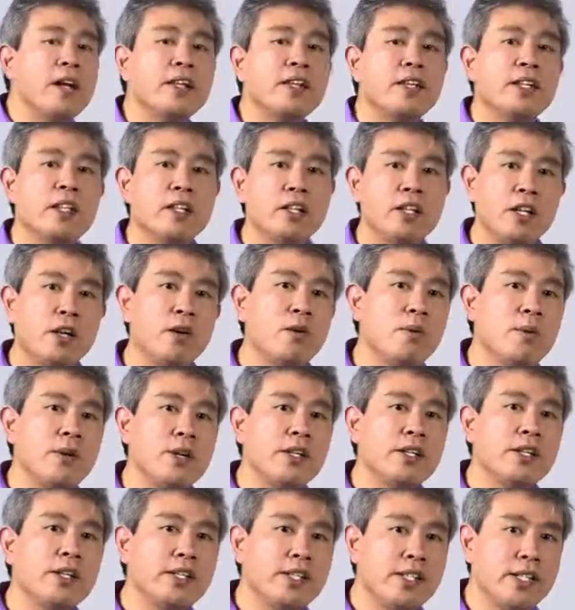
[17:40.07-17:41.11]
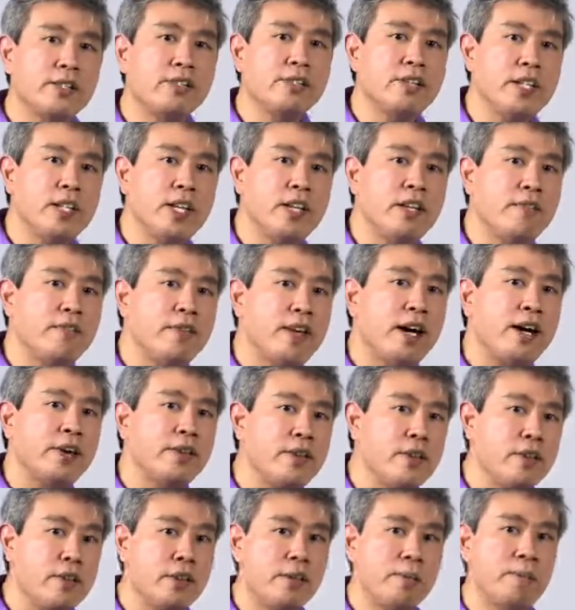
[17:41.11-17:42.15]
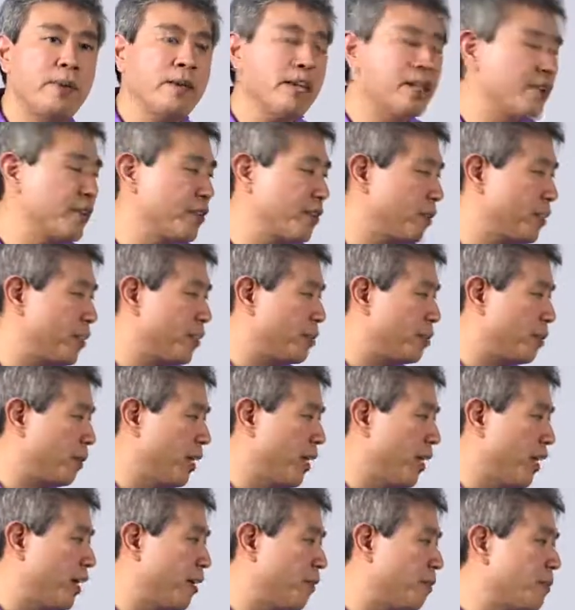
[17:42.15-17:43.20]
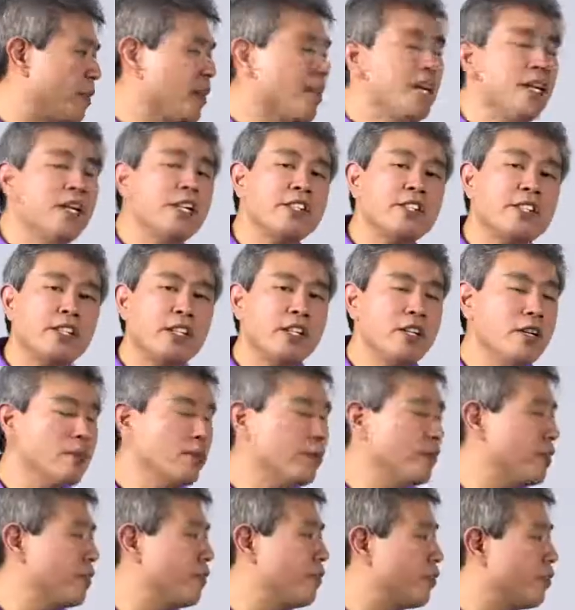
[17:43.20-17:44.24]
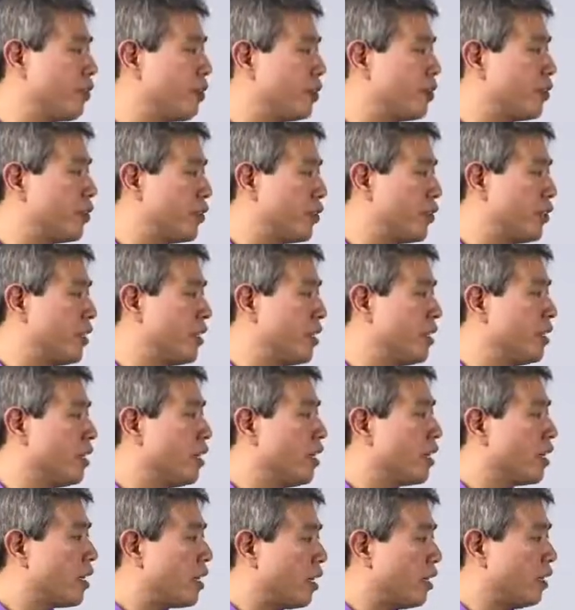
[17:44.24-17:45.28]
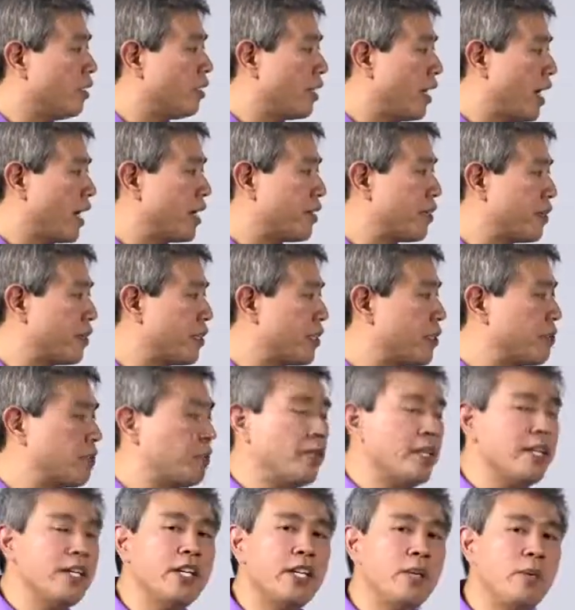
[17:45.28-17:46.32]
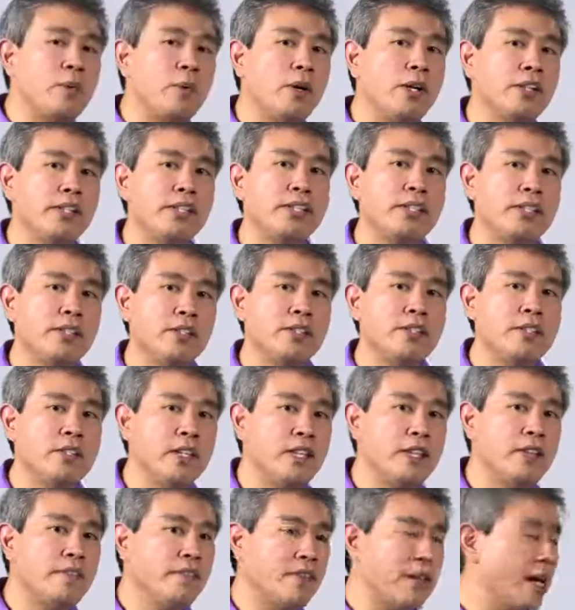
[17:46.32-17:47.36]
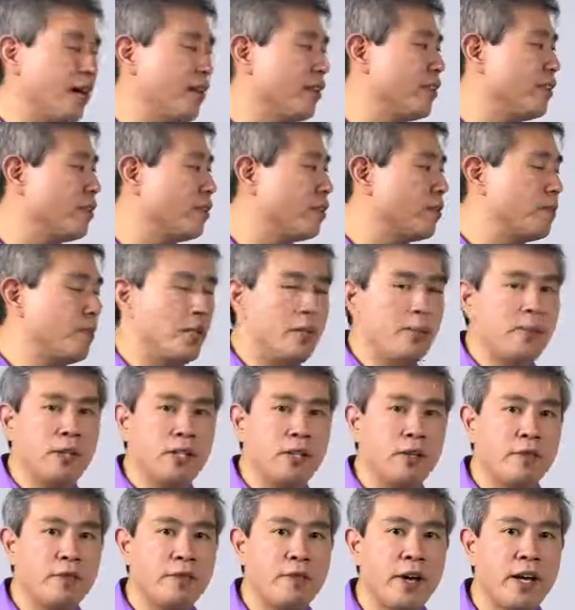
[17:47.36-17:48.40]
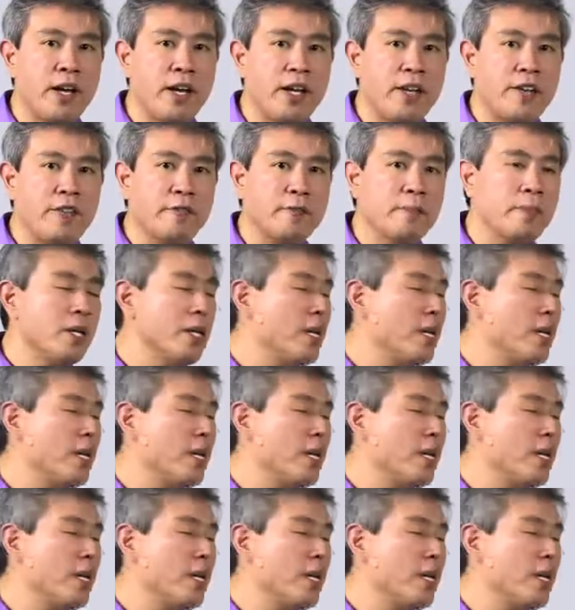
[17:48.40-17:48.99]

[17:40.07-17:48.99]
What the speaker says: The lower the delta E value, the better your display. Generally, for a good color accurate display, you want the delta E value to be below 5.